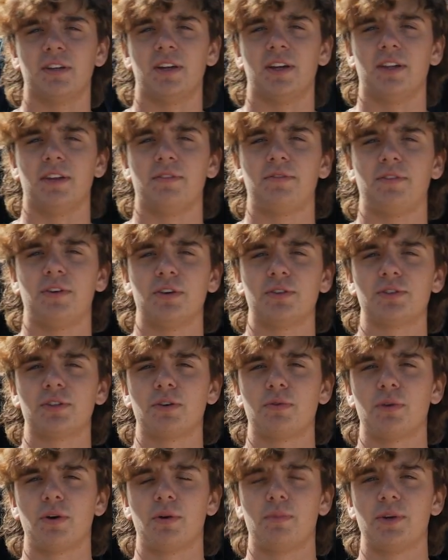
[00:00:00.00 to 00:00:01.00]
In the
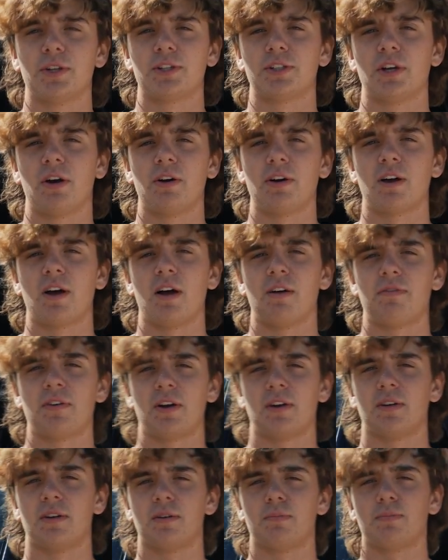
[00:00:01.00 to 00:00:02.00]
future, we'll be showing off how
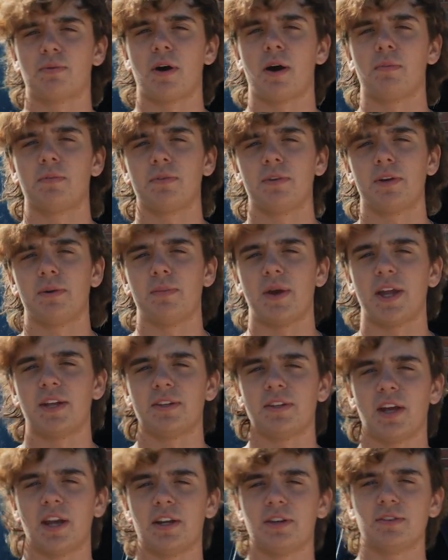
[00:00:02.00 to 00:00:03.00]
to properly
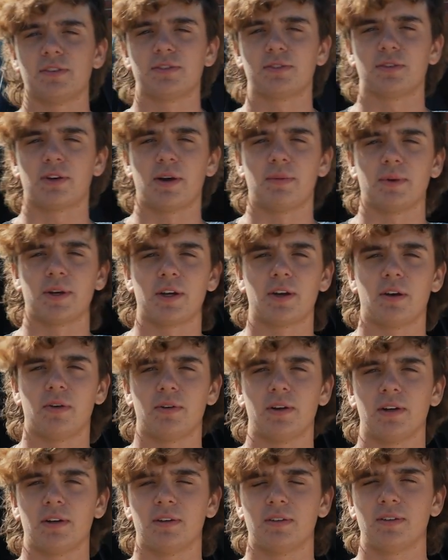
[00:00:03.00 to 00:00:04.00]
maintain your ceramic
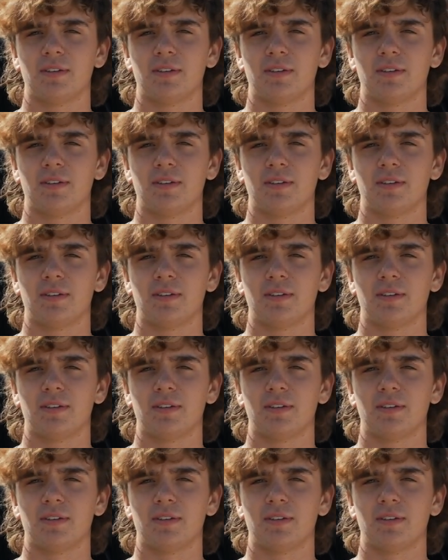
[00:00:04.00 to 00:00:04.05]
coating.